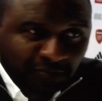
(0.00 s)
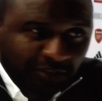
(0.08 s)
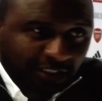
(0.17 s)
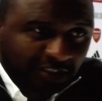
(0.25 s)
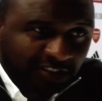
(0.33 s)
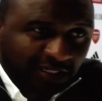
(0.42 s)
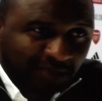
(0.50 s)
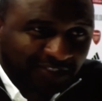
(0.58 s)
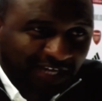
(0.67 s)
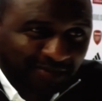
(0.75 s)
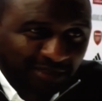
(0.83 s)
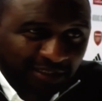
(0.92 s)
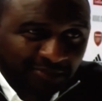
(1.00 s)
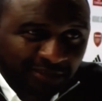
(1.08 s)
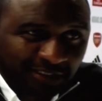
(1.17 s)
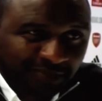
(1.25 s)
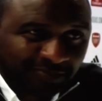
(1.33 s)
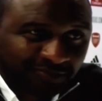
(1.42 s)
But at the same time,
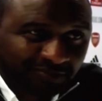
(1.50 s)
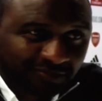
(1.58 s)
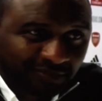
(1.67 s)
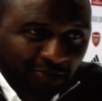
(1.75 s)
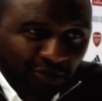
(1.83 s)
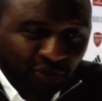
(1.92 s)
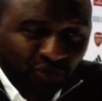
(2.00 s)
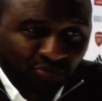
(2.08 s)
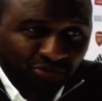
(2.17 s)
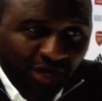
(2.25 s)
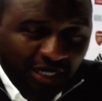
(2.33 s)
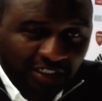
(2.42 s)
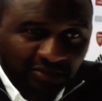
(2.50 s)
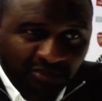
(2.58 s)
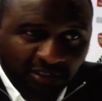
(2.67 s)
I'm not surprised,